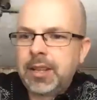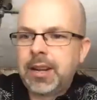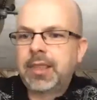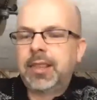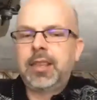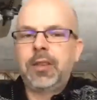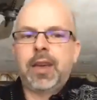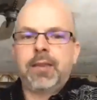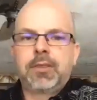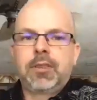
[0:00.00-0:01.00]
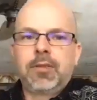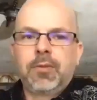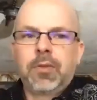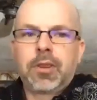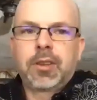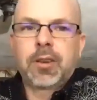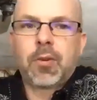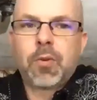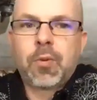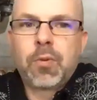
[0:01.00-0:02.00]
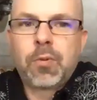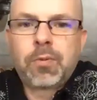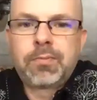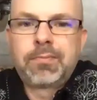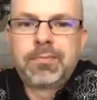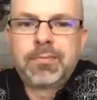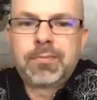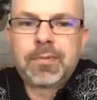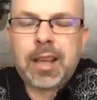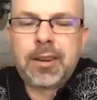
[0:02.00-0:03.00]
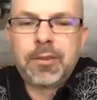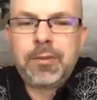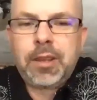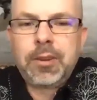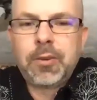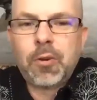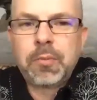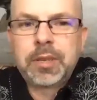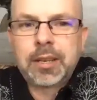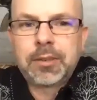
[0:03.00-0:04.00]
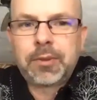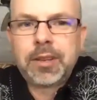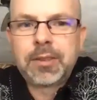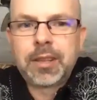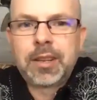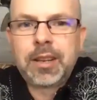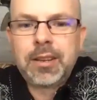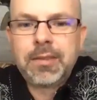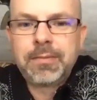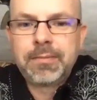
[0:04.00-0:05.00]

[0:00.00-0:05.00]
I think you have to go, I don't know if you can do a home test for insulin, can you?